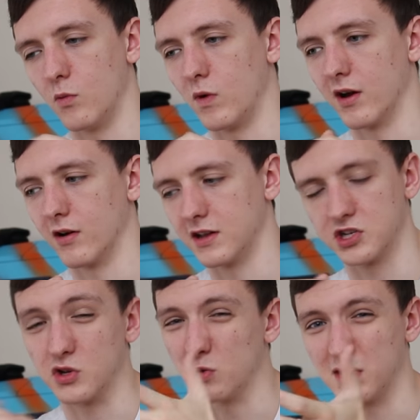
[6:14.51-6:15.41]
where it
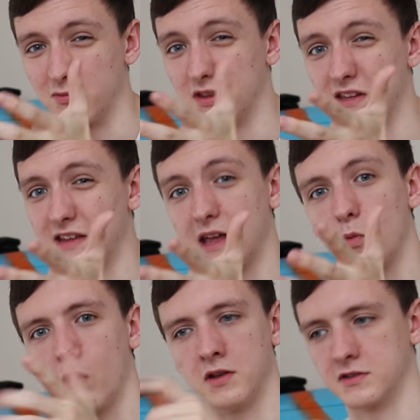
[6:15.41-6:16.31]
should only really take
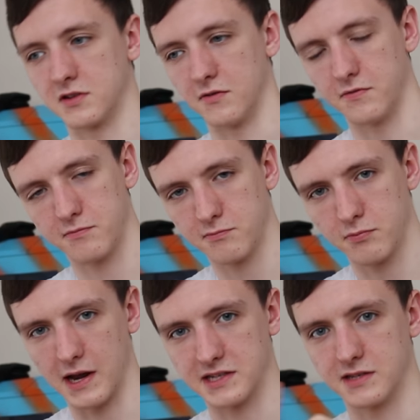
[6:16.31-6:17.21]
one sort of
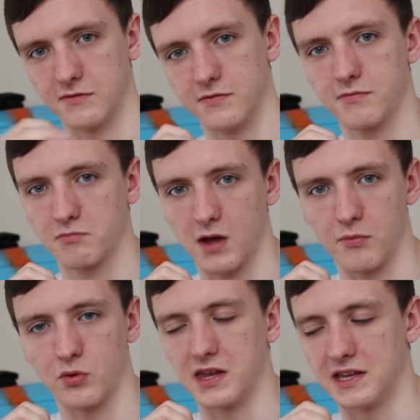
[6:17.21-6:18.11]
press of
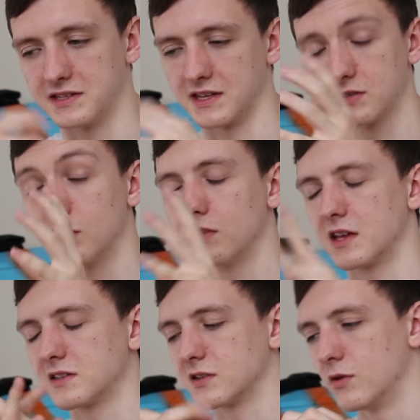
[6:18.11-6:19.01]
couple keys and that sort of
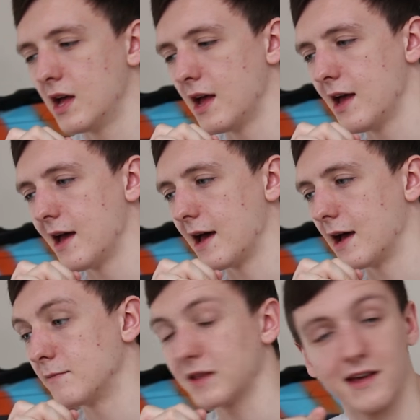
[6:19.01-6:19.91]
thing. So
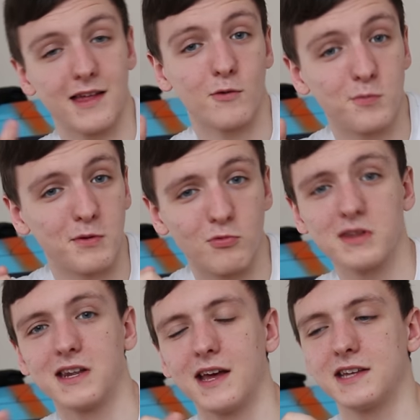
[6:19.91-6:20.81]
yeah, that would be
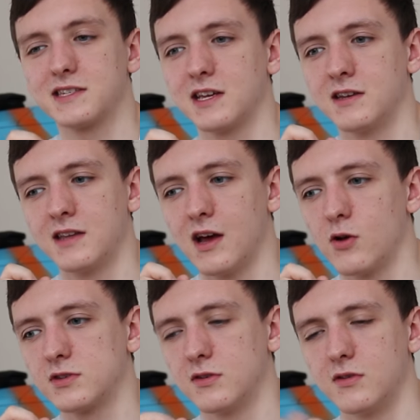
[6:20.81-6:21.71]
really nice. And
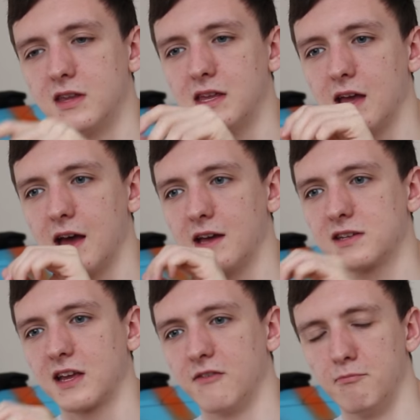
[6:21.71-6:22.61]
also the
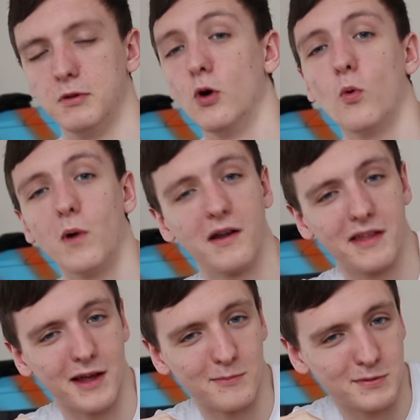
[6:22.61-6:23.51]
kind of bloatware
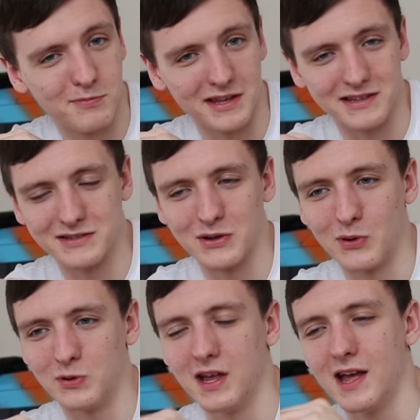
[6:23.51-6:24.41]
that comes
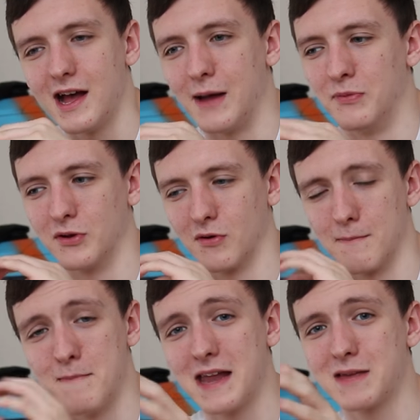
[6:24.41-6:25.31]
pre-installed, and there
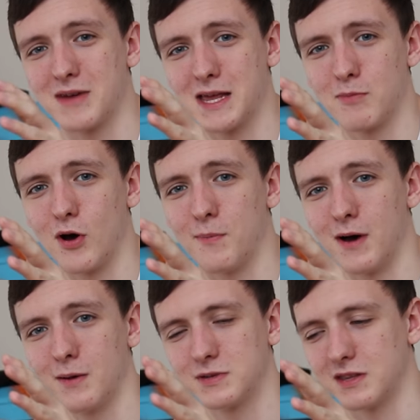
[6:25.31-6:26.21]
are many
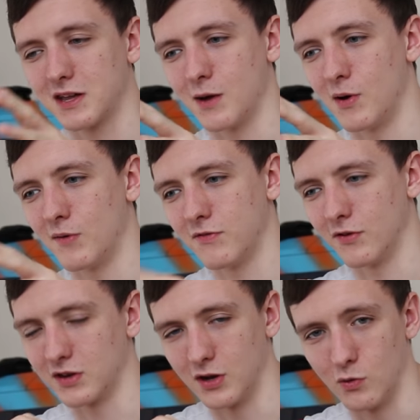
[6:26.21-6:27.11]
pop-ups that come up
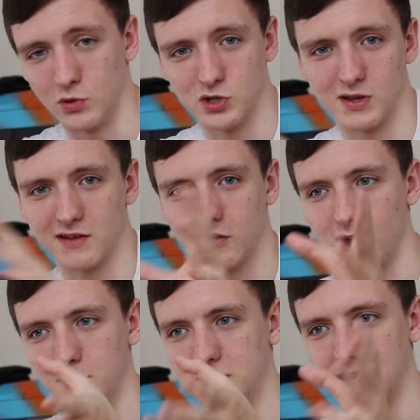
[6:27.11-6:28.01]
for, you know, would you like to
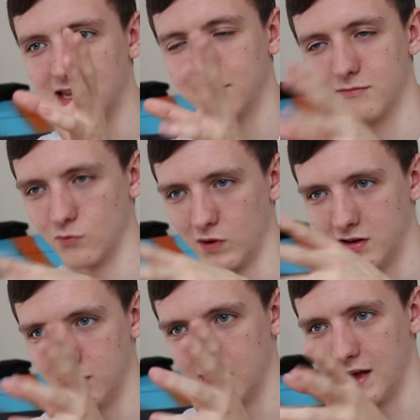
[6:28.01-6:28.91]
update
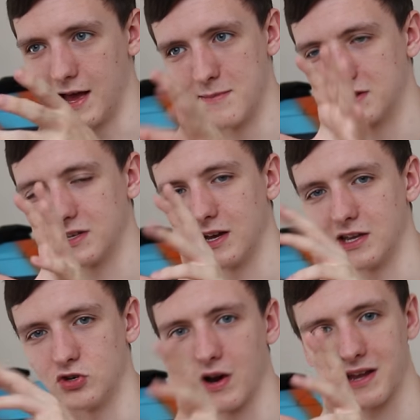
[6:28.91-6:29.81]
when
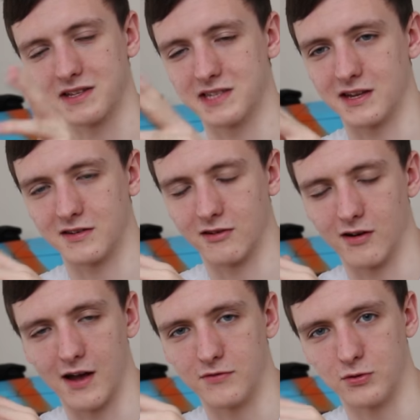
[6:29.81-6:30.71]
MSI Dragon
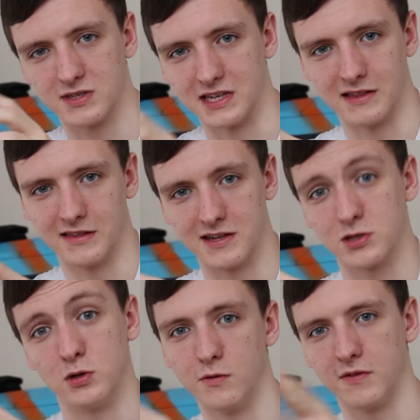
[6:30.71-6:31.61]
Center, have you seen
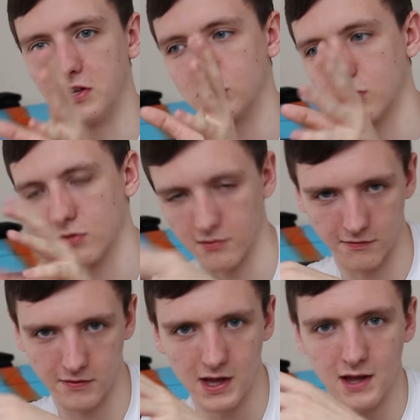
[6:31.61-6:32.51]
this new feature
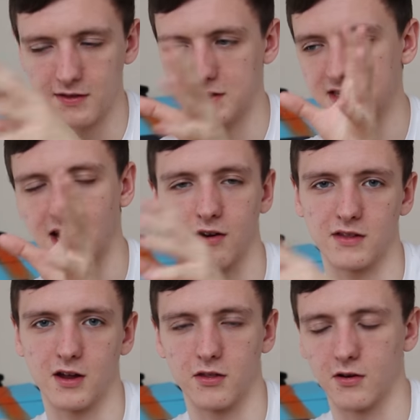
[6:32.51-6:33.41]
of this, that or
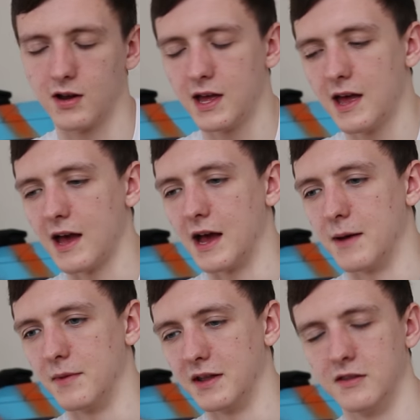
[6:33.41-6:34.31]
the other,
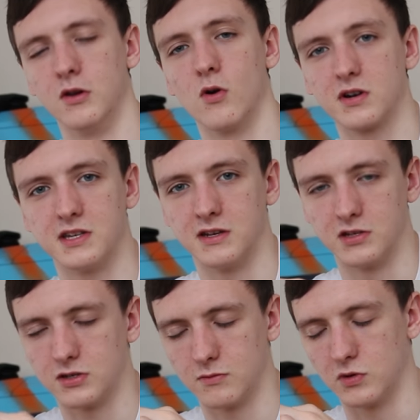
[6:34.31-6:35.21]
and Norton
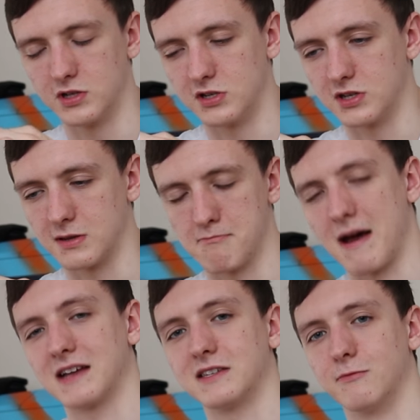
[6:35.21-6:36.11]
is, which is just a
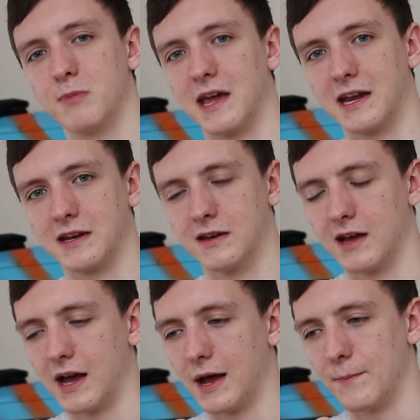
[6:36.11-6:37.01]
massive pain.
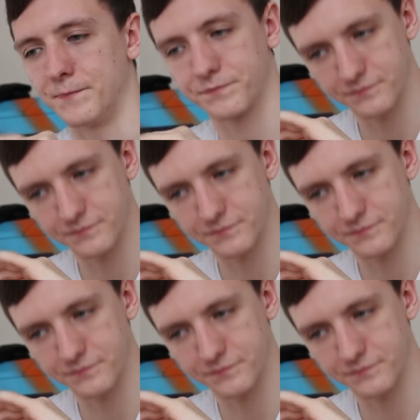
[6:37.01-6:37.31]
I